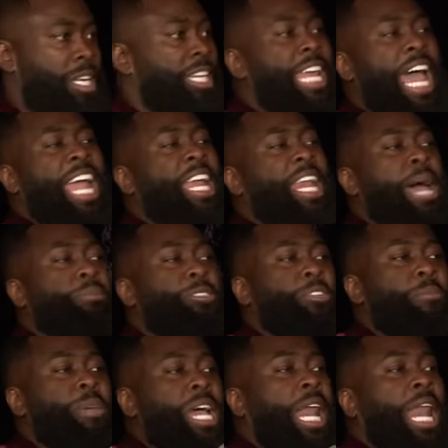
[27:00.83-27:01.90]
Dating apps
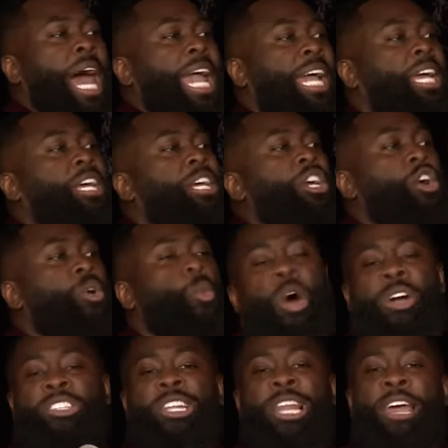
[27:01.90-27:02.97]
to me are like,
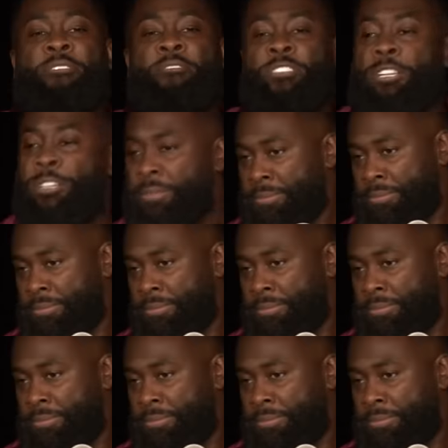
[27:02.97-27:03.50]
what's left?